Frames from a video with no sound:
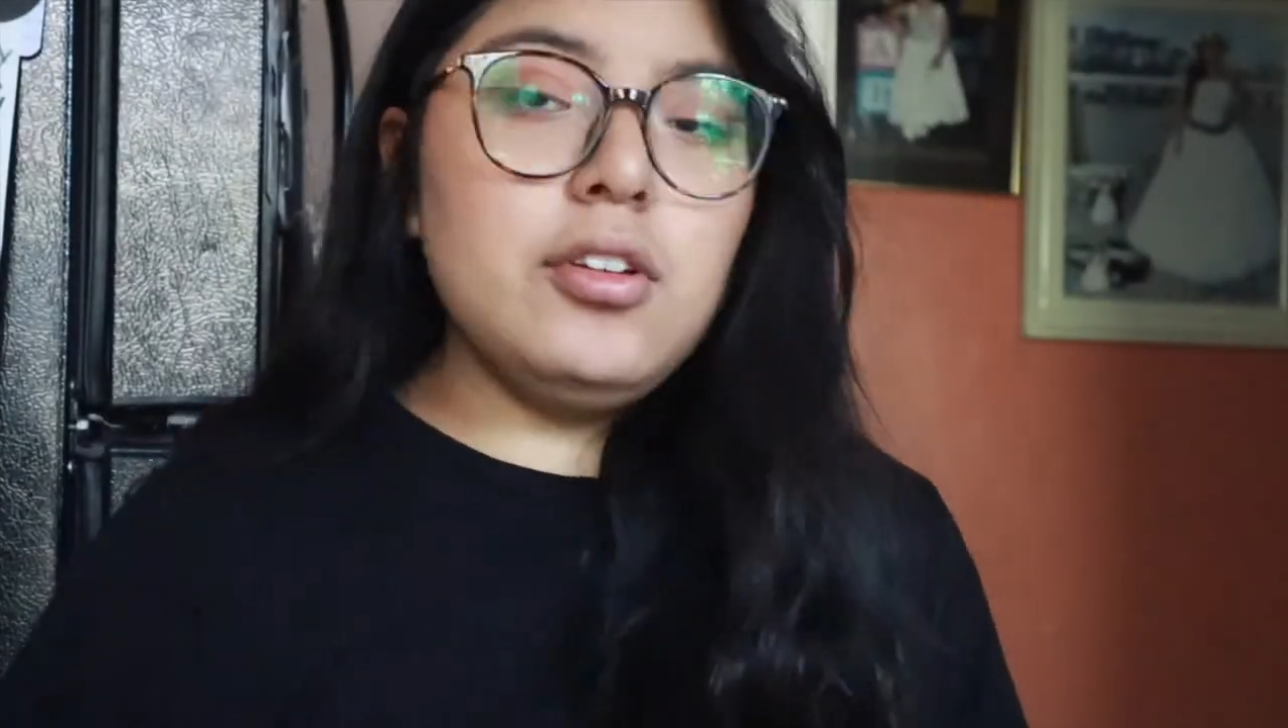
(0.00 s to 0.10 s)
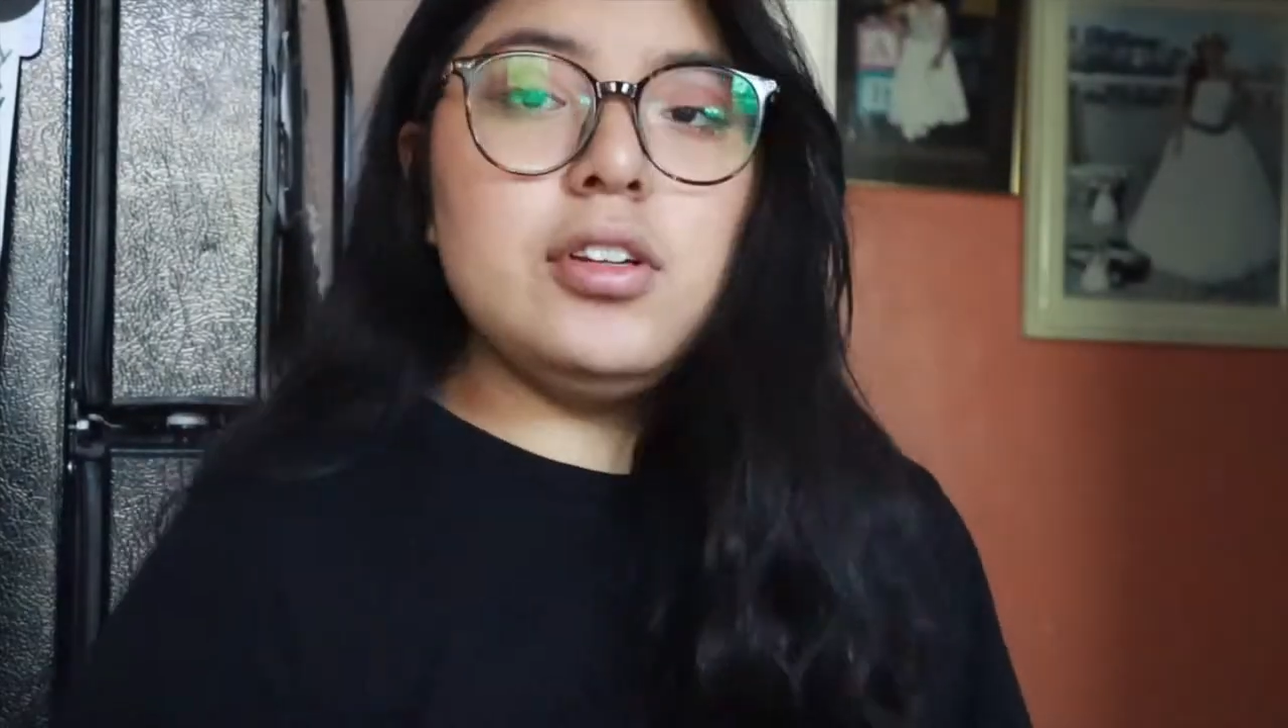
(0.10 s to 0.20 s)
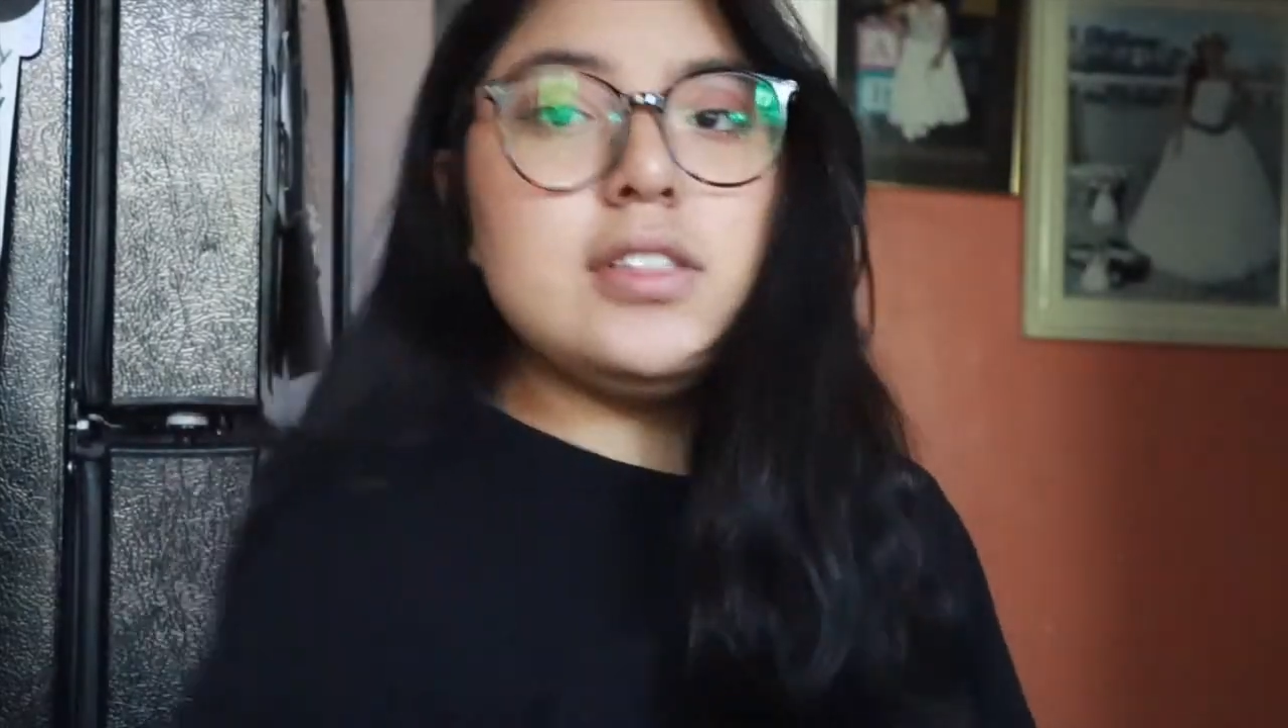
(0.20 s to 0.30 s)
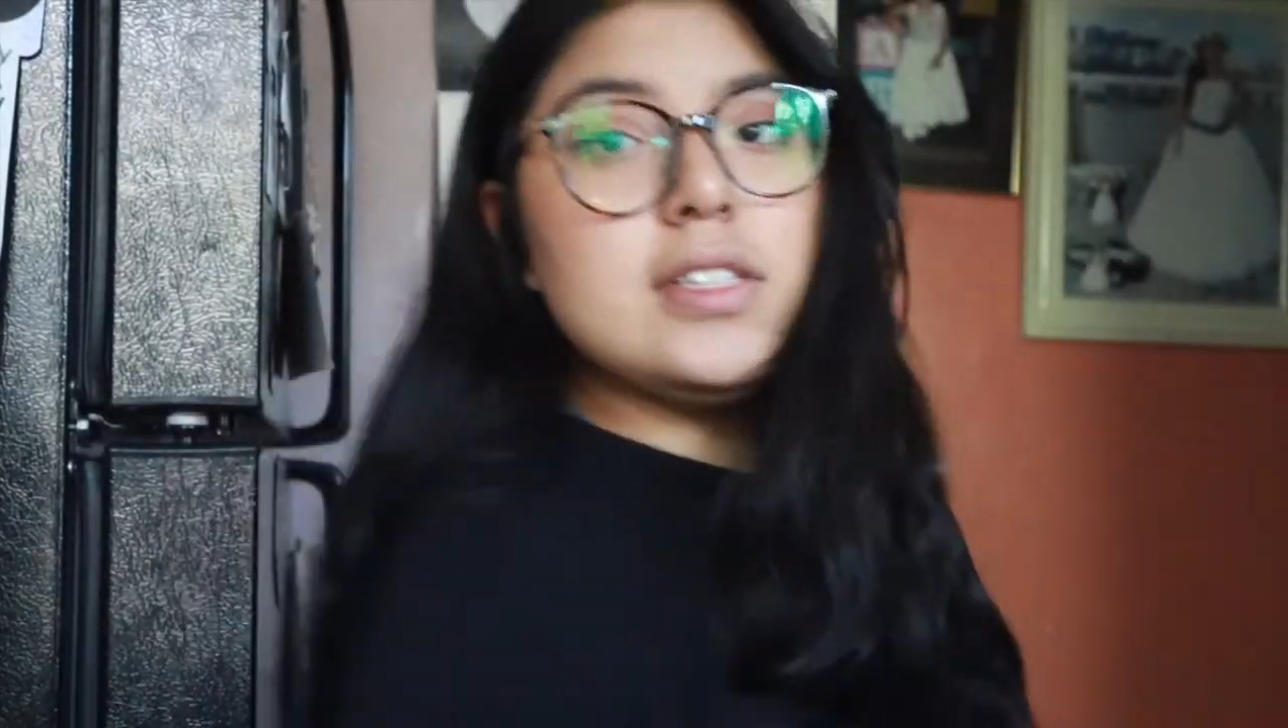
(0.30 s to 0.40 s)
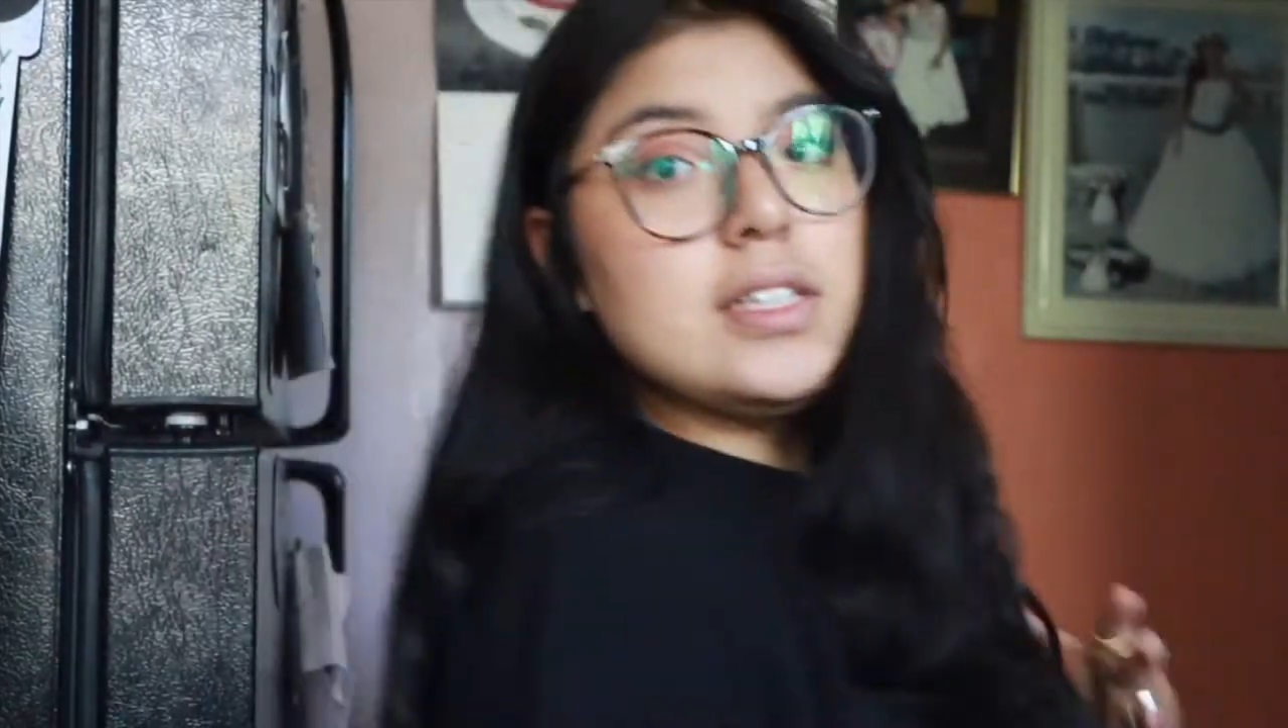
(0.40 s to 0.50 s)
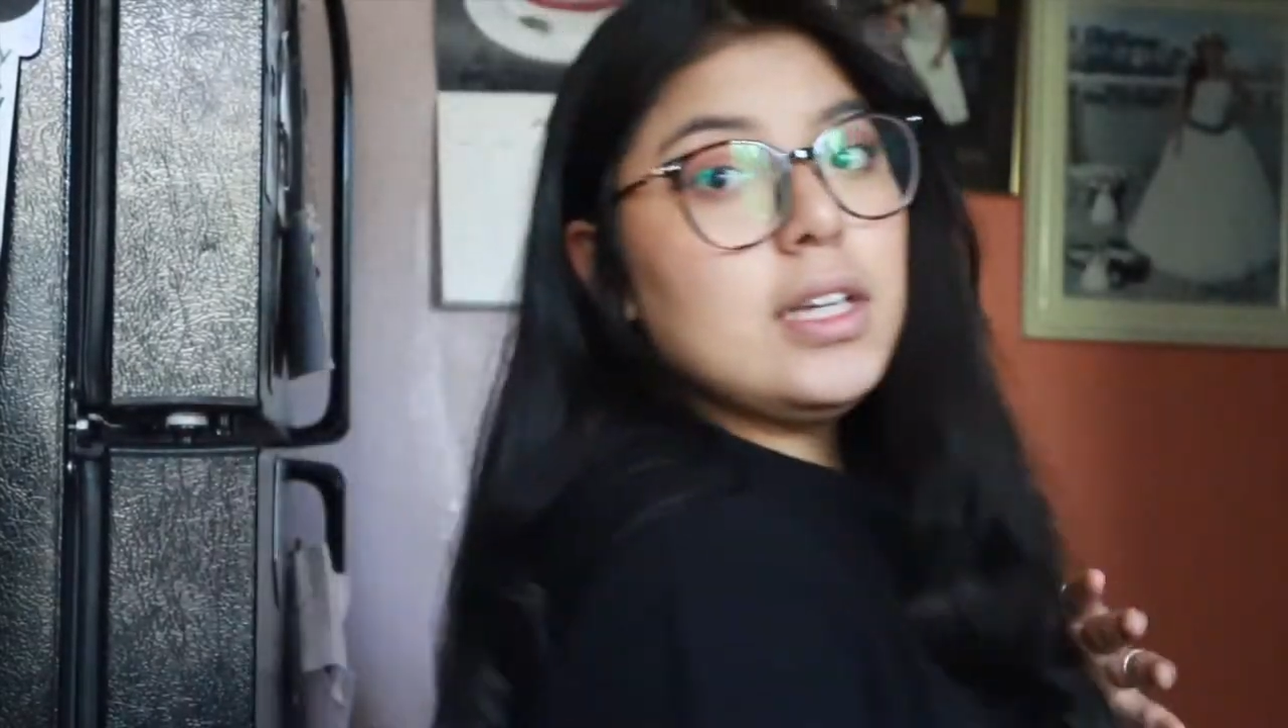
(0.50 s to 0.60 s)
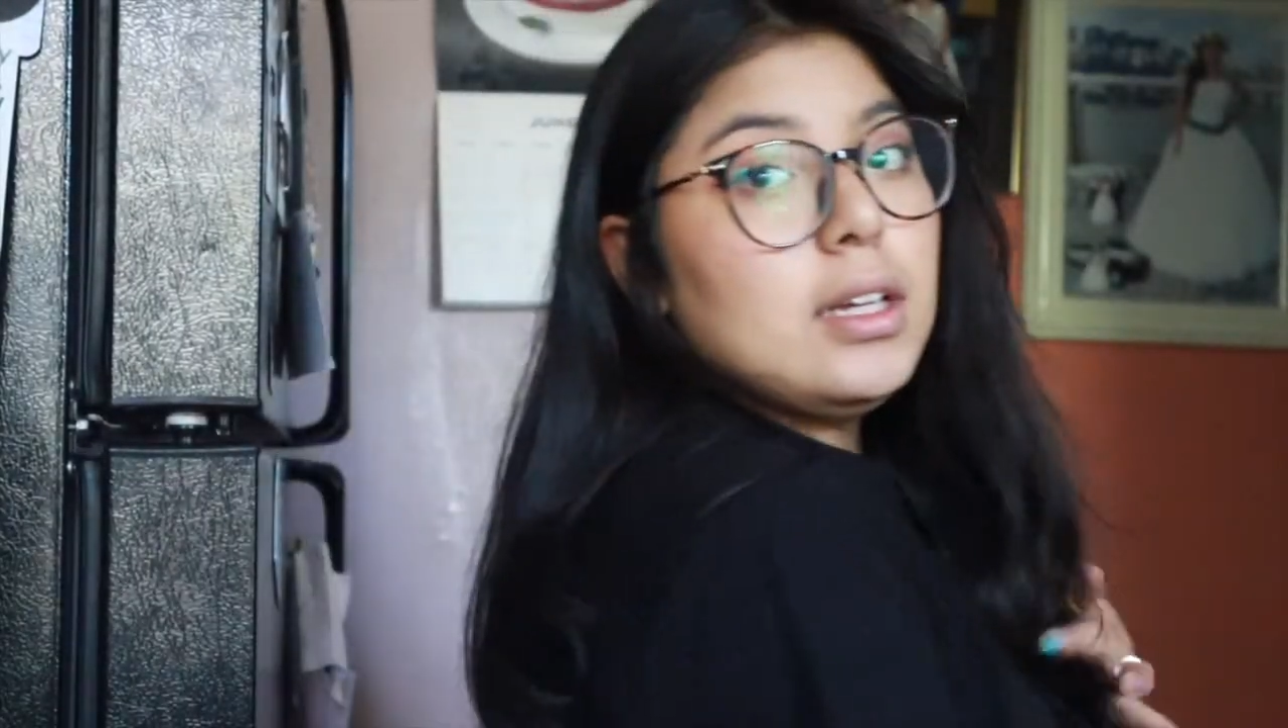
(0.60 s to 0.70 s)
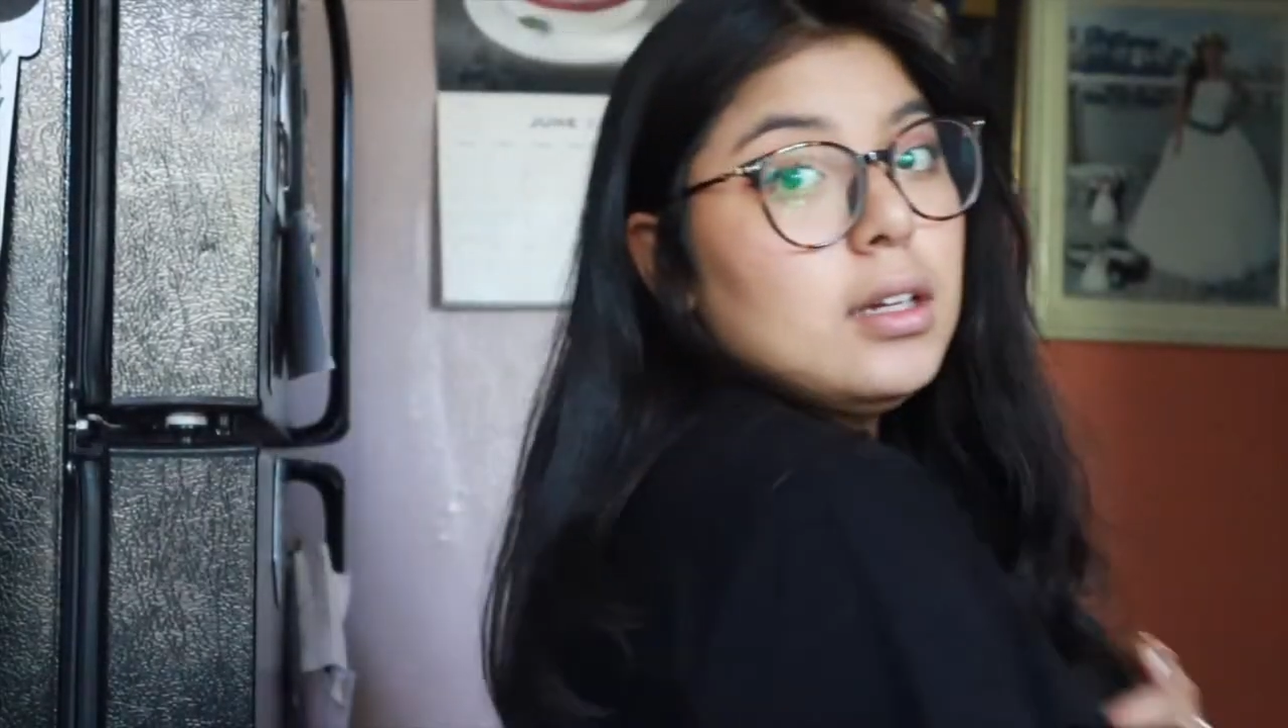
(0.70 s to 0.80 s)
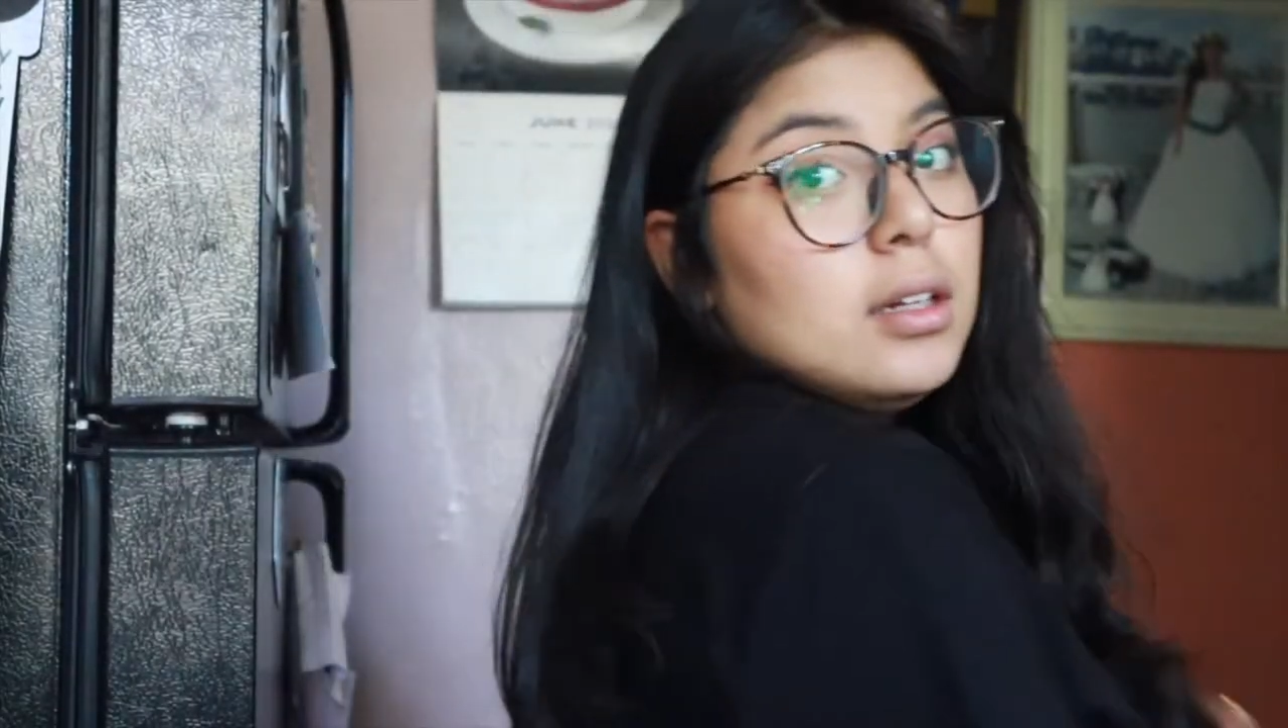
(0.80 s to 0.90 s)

You can see